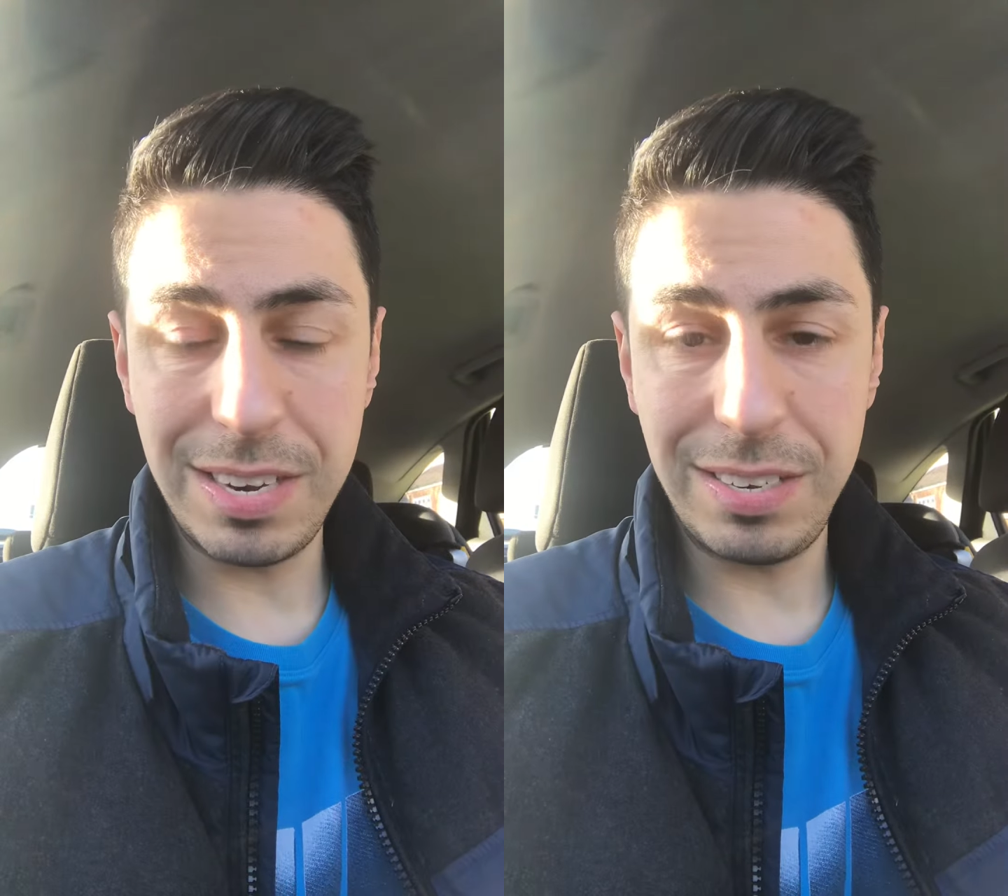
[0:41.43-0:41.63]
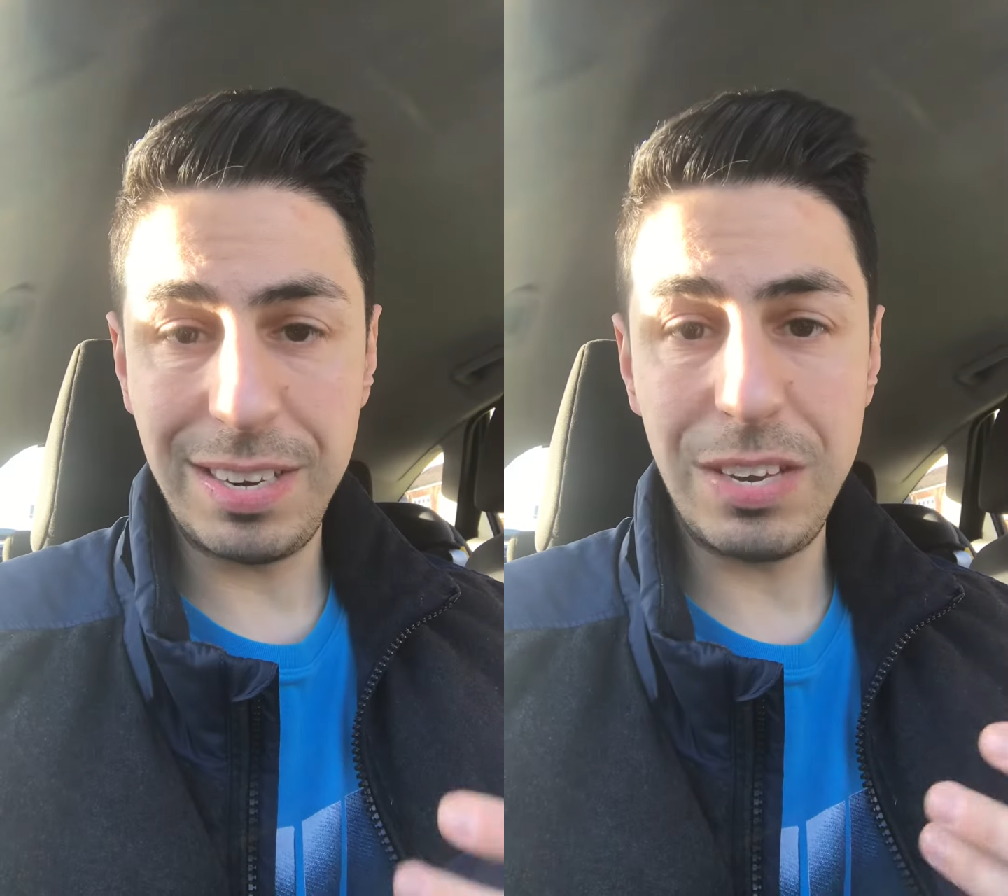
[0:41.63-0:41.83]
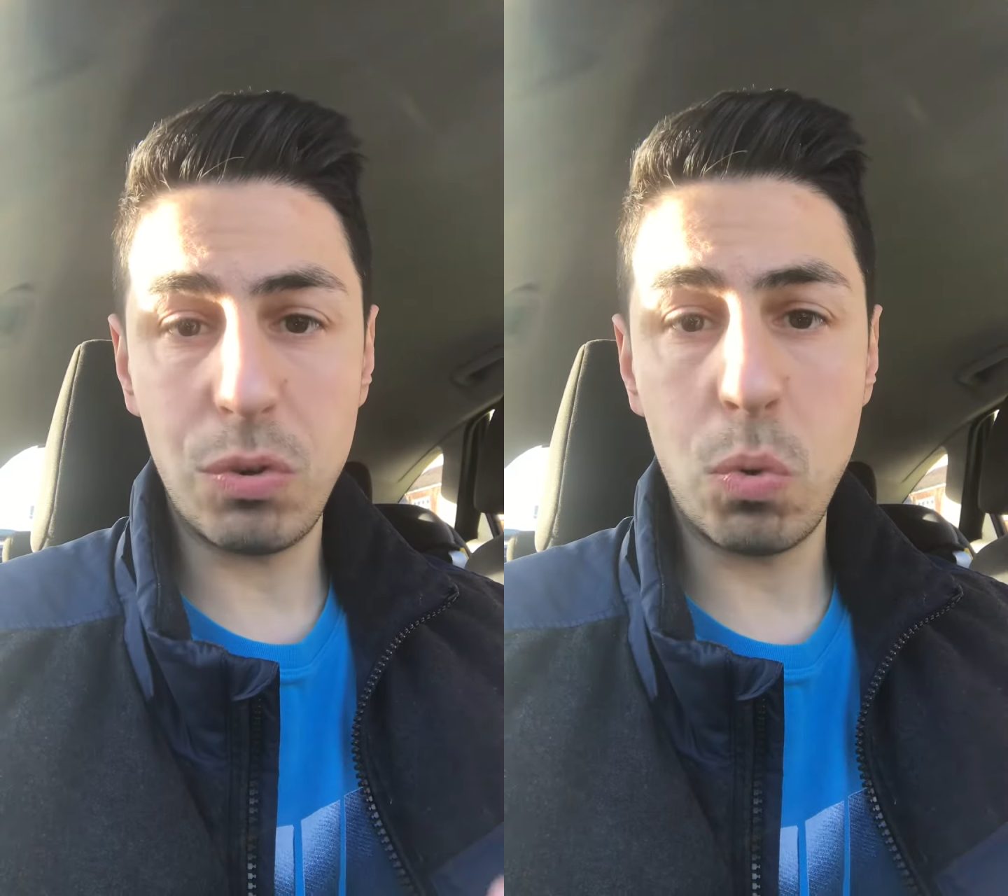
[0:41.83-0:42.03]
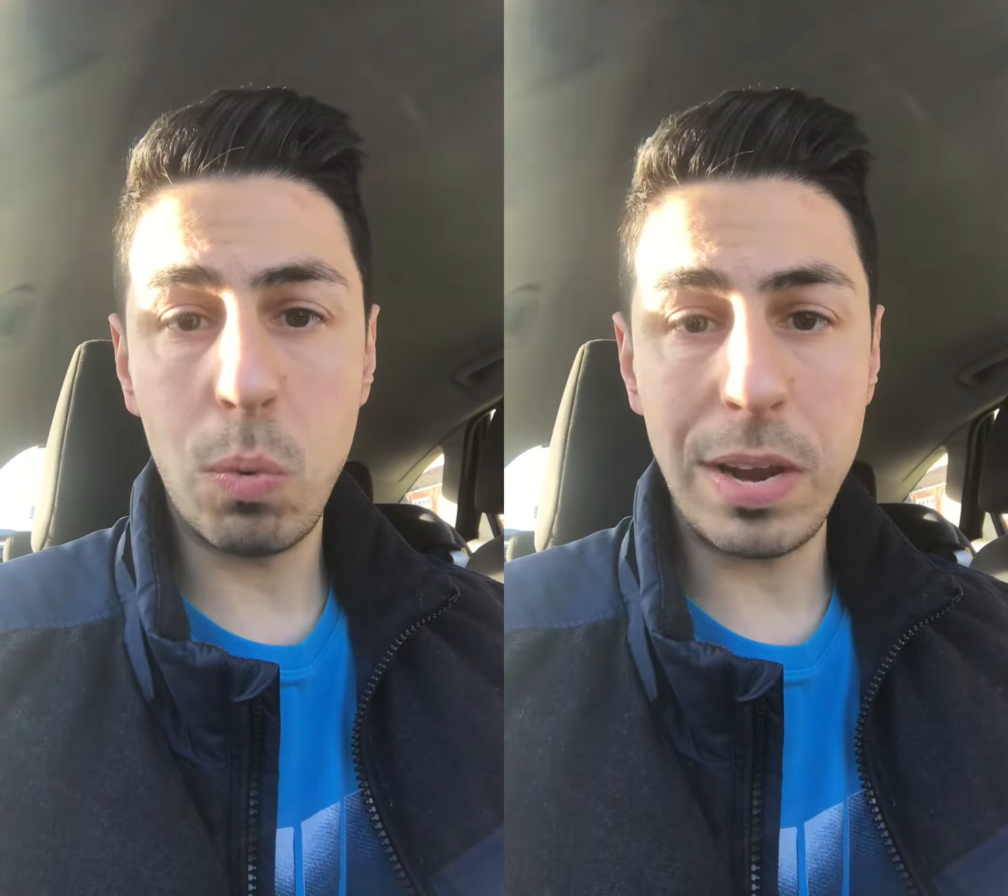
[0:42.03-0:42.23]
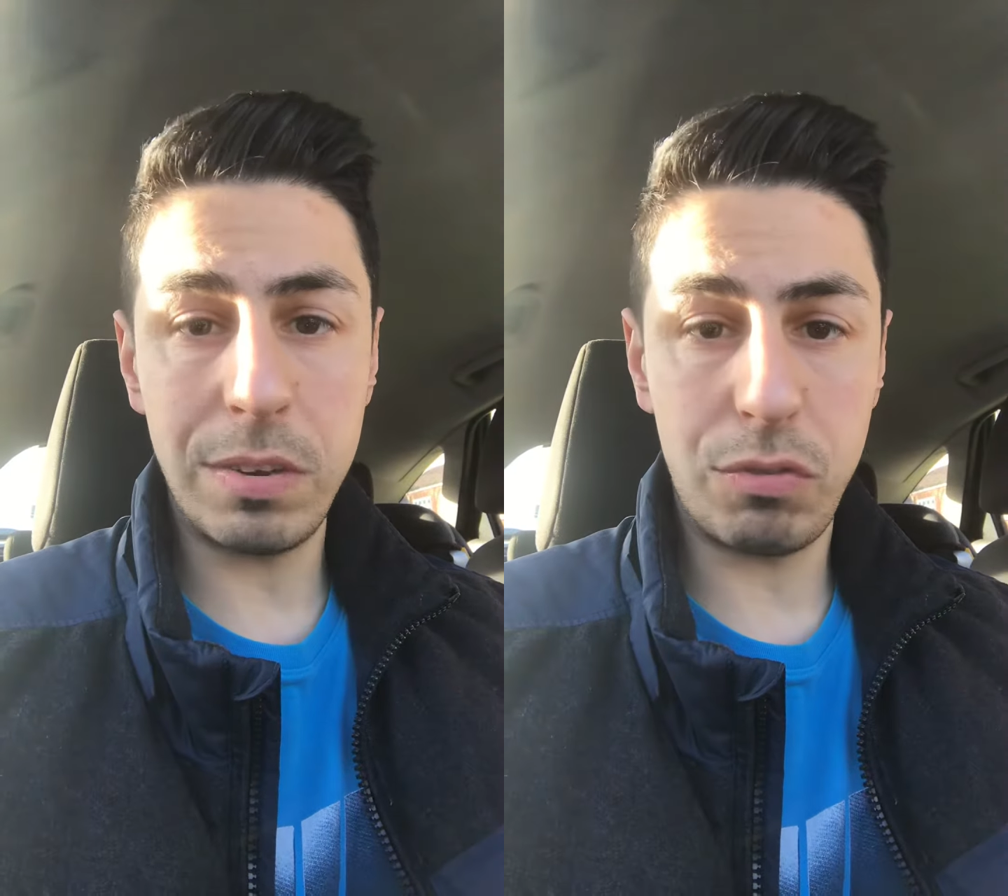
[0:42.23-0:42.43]
This, these are all
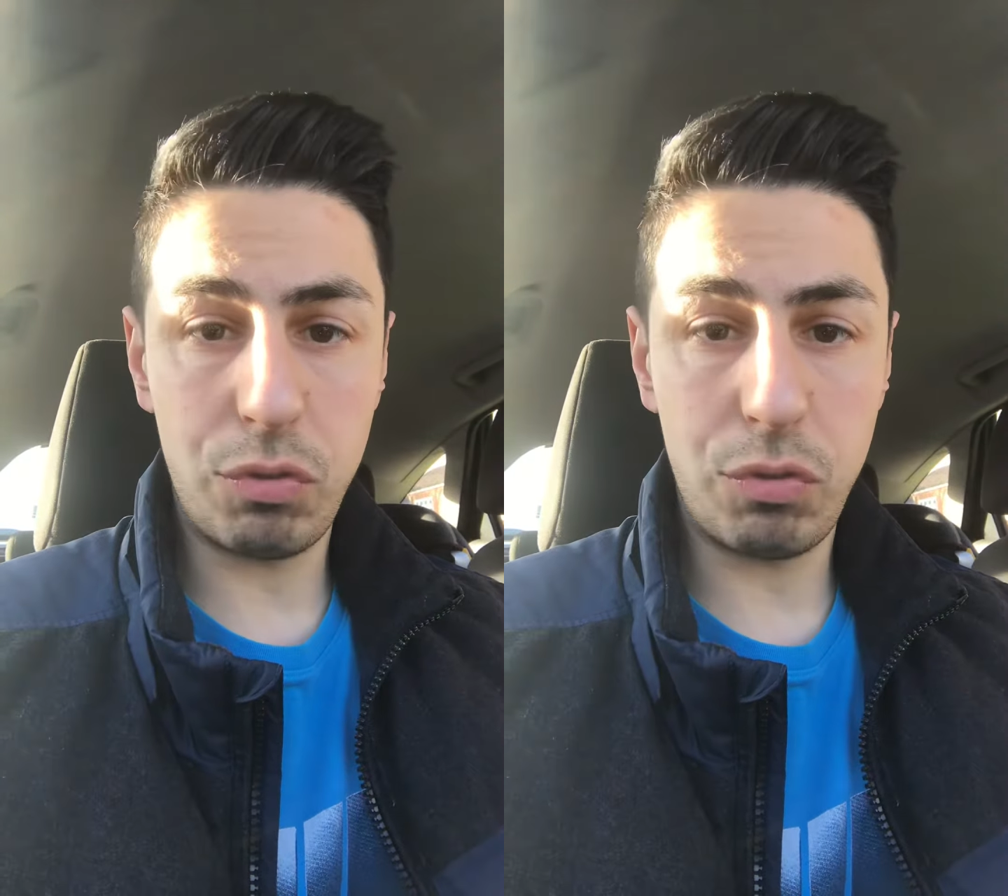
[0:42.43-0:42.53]
ways of